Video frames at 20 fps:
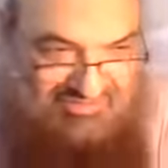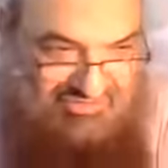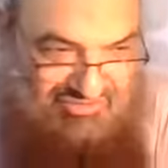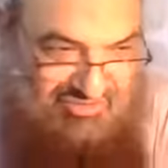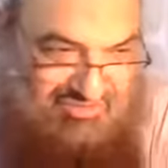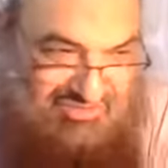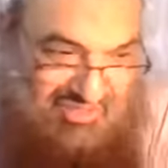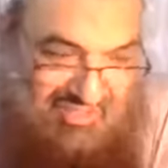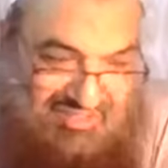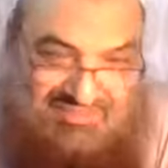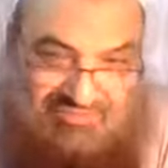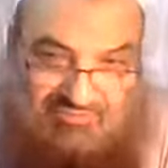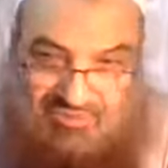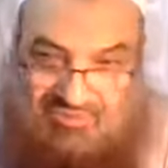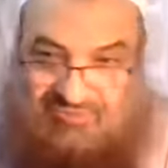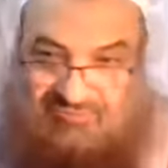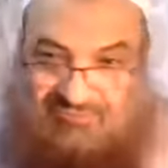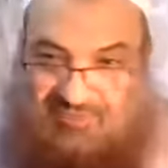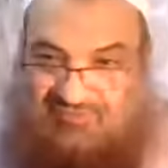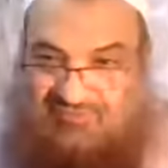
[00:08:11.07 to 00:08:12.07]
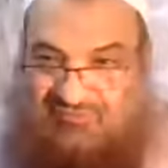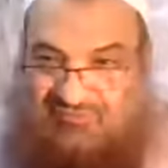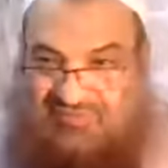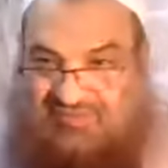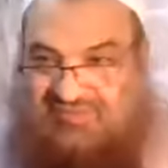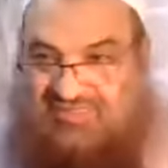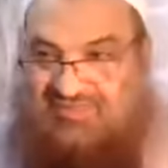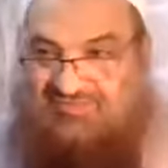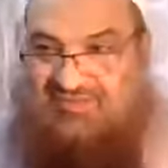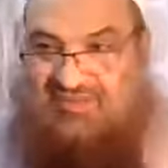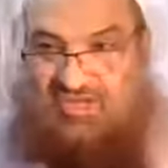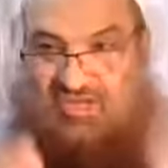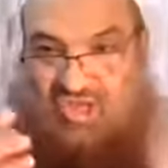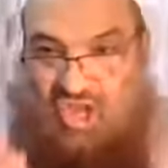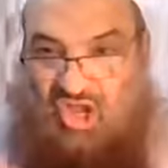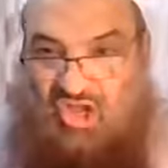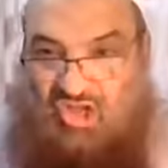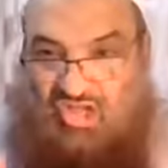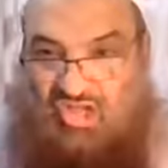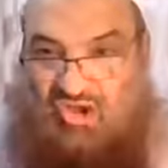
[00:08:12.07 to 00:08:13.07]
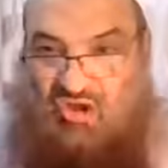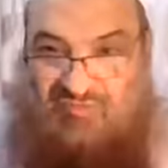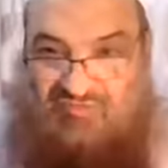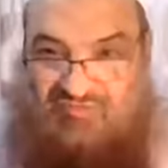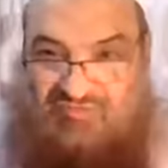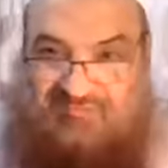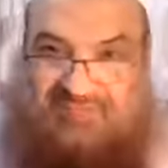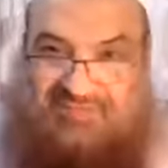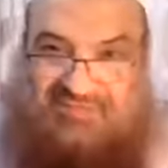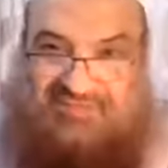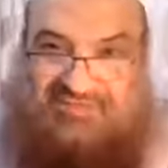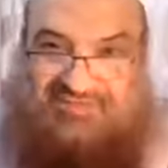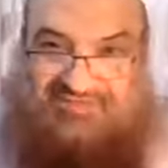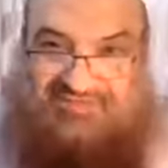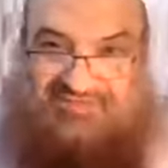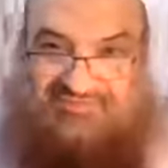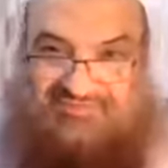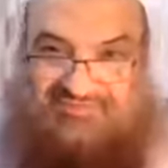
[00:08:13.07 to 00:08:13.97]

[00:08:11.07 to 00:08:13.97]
So this guy said, well, the Prophet said, let go of the beard.